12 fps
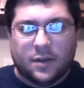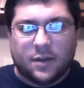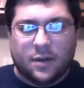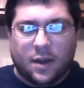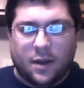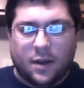
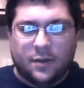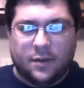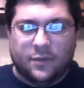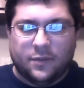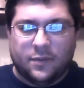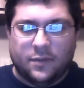
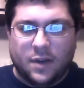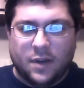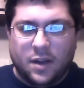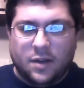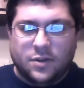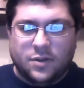This is
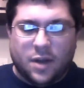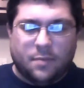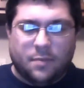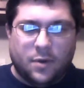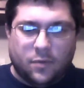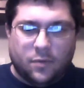
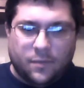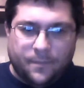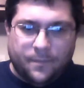John Mule,